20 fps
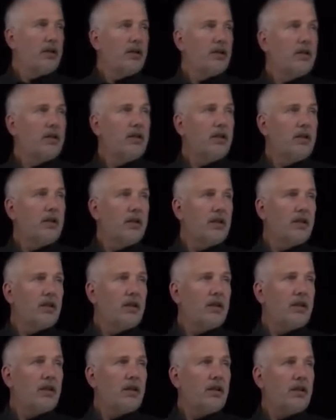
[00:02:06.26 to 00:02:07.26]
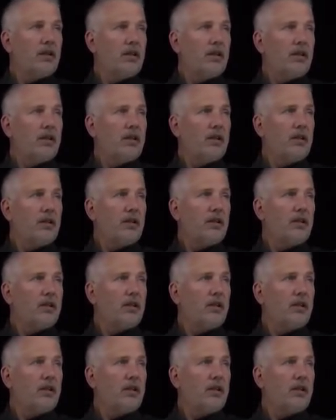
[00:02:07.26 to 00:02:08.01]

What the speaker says: (no one is talking)